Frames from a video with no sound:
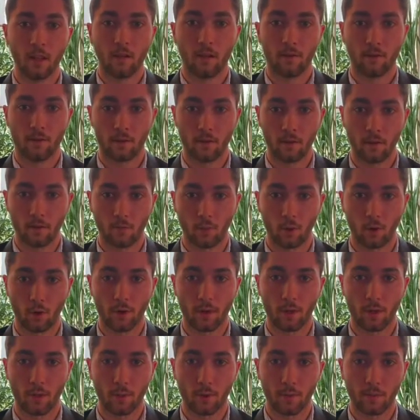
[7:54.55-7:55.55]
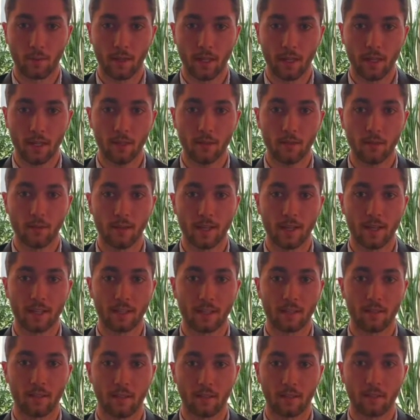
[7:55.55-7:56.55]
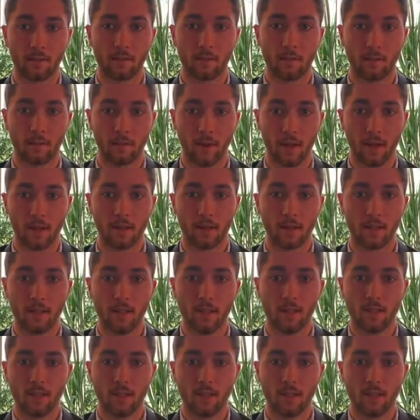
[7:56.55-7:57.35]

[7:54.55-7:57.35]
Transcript: Furthermore, we plan to utilize conductive thread